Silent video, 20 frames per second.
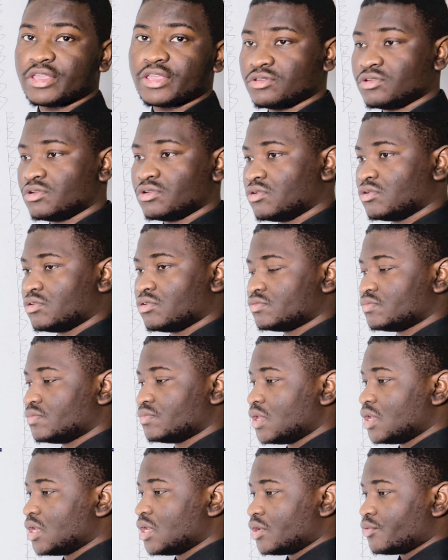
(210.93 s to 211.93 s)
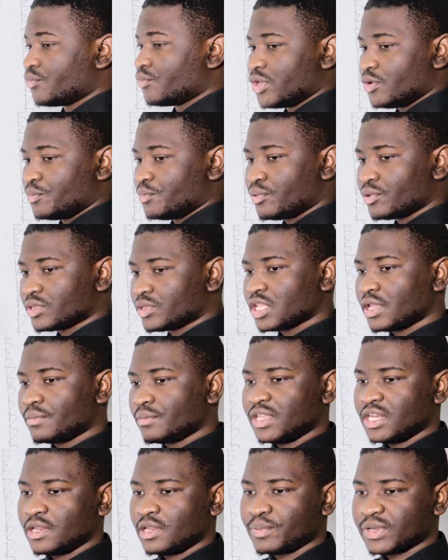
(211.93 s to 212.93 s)
You know, when you put them
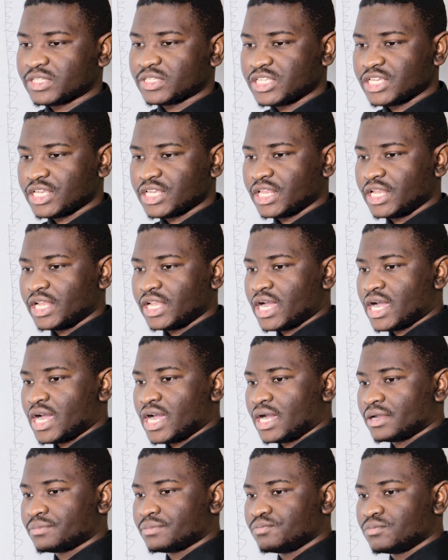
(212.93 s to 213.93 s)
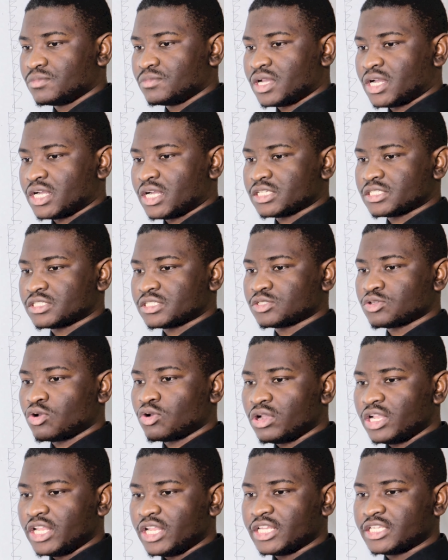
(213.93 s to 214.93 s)
in a particular
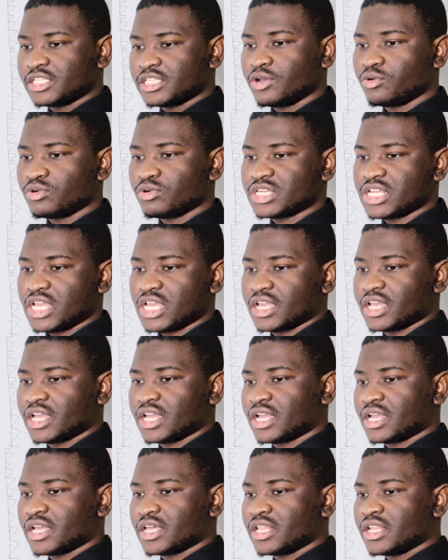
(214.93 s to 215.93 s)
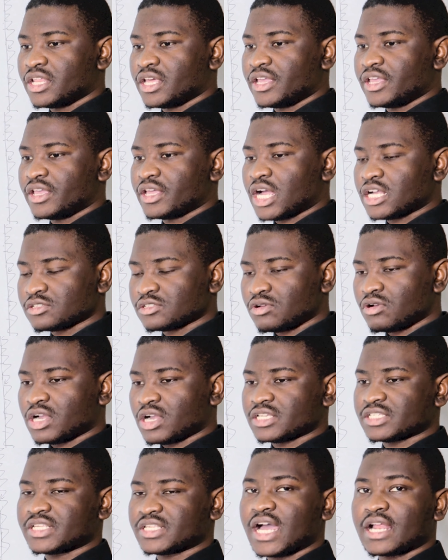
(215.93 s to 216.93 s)
solid, they will take, as long
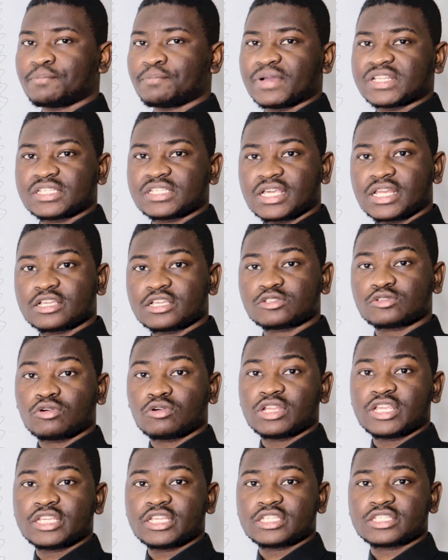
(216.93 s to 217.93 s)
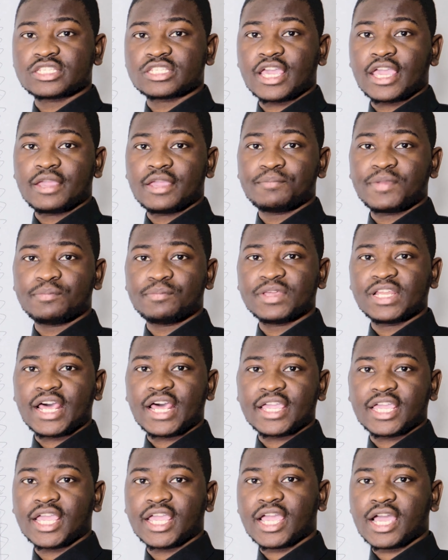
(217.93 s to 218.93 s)
as that particular solid, say maybe
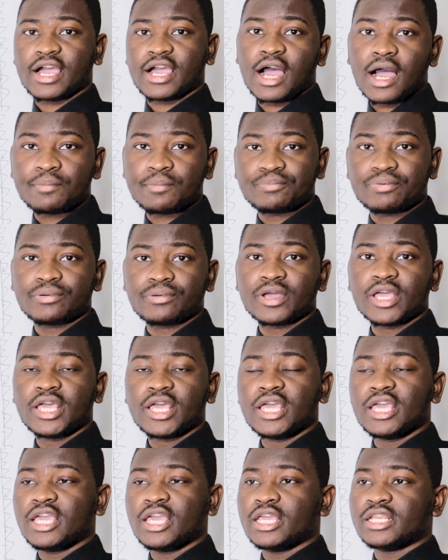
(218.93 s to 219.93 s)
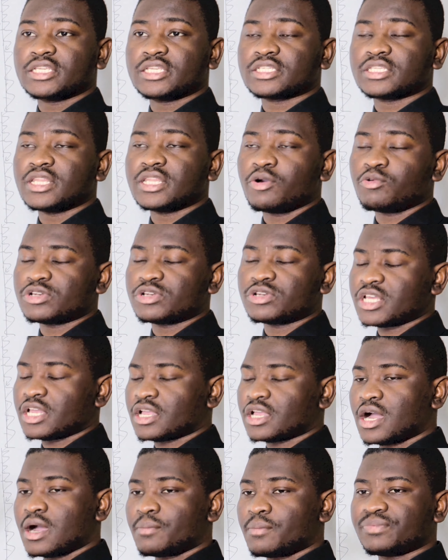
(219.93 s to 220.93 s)
like a cup, they will
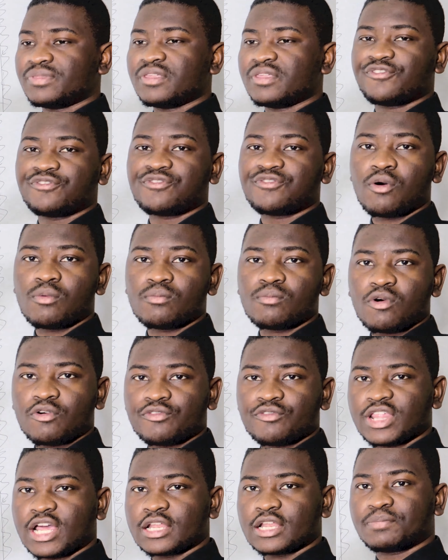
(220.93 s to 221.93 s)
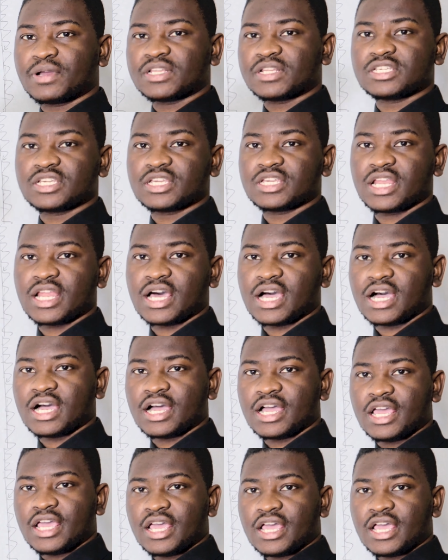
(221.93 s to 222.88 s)
take up the form of that particular